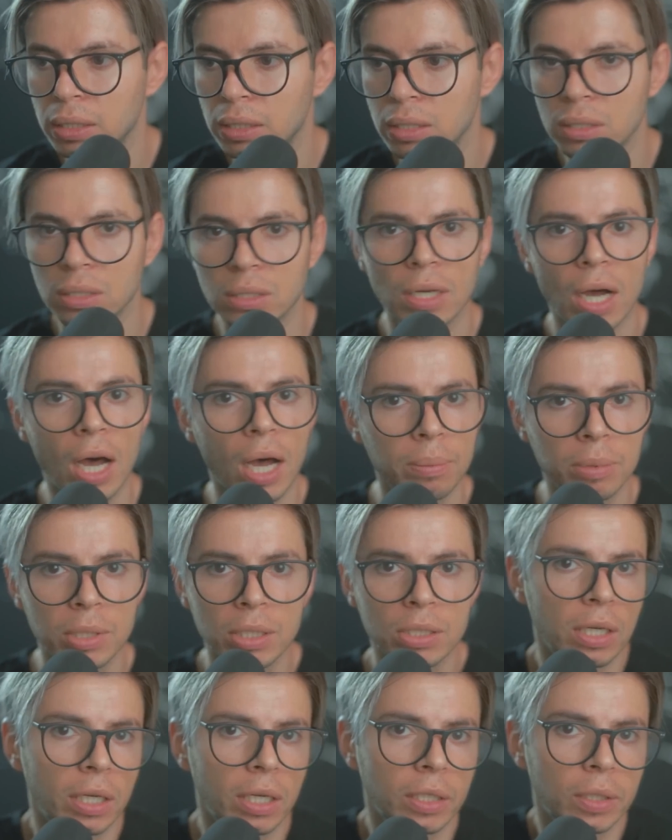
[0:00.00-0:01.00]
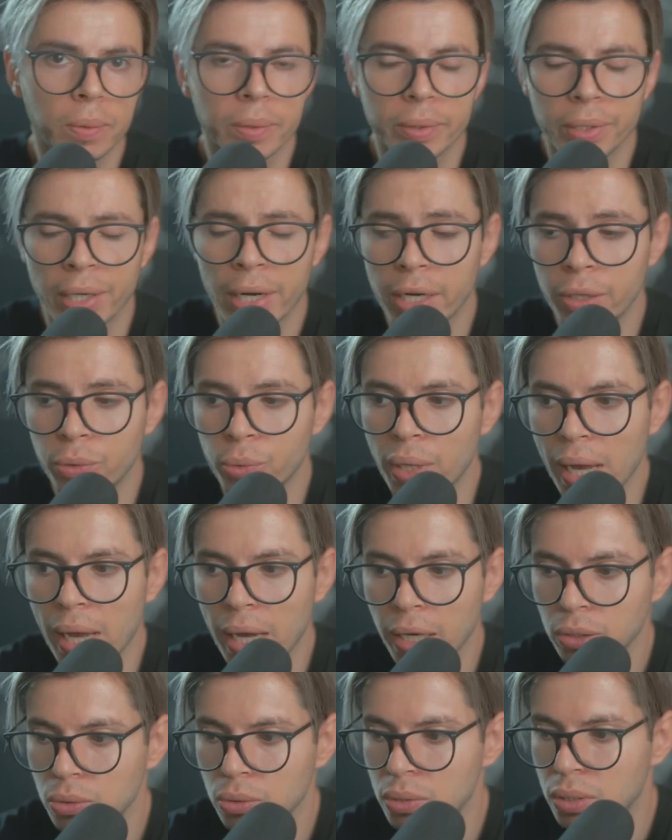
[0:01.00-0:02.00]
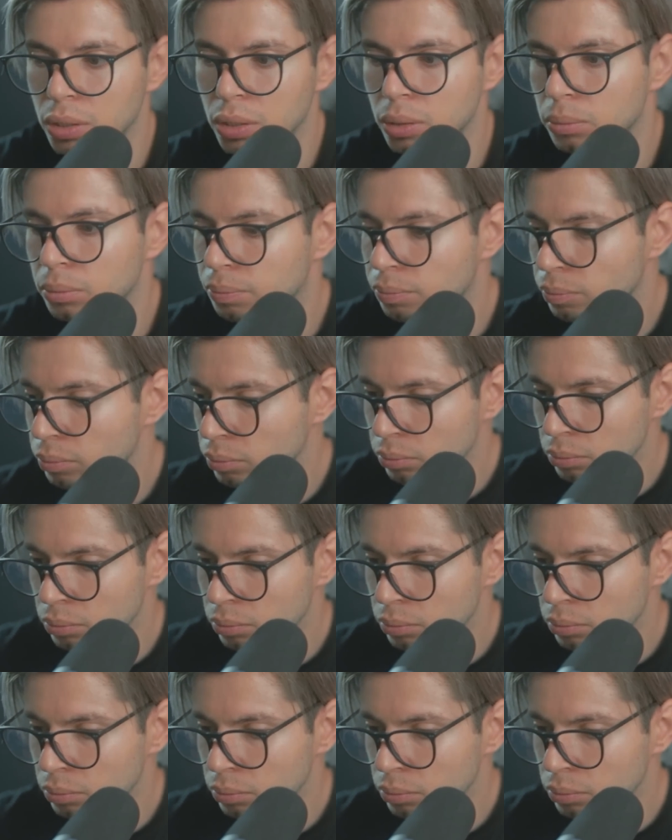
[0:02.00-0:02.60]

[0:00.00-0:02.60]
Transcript: this hobby channel where I react to some